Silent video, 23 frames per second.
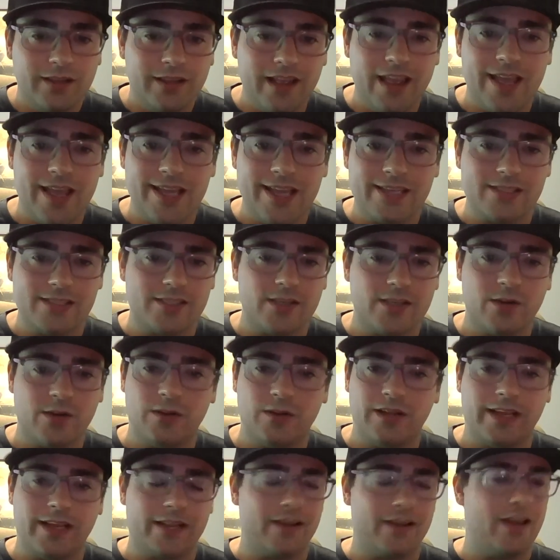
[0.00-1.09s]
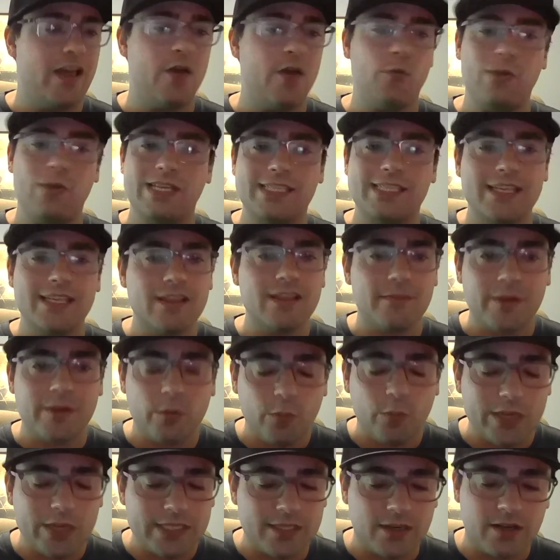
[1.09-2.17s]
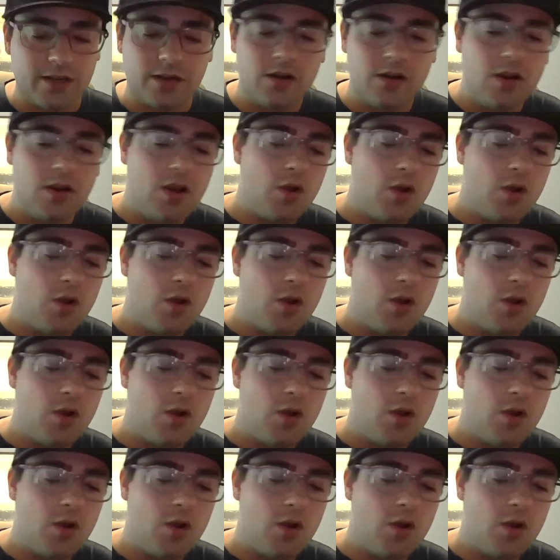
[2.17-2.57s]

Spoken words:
And so like we see them in winter.